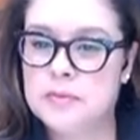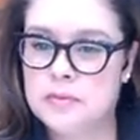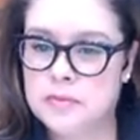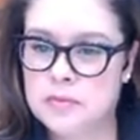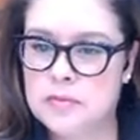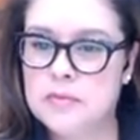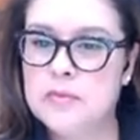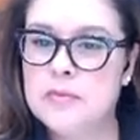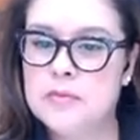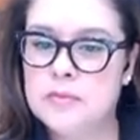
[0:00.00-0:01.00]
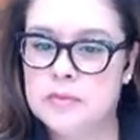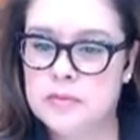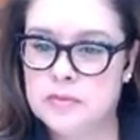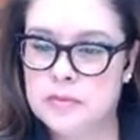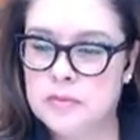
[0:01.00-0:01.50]

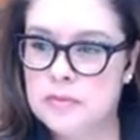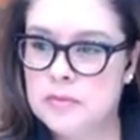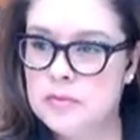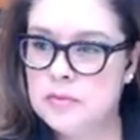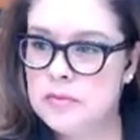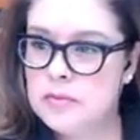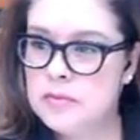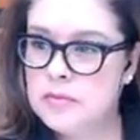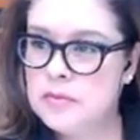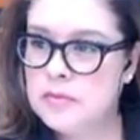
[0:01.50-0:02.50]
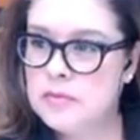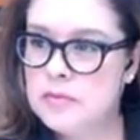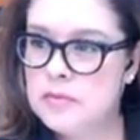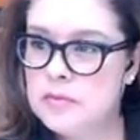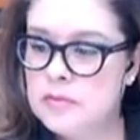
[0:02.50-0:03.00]
The person shown says nothing.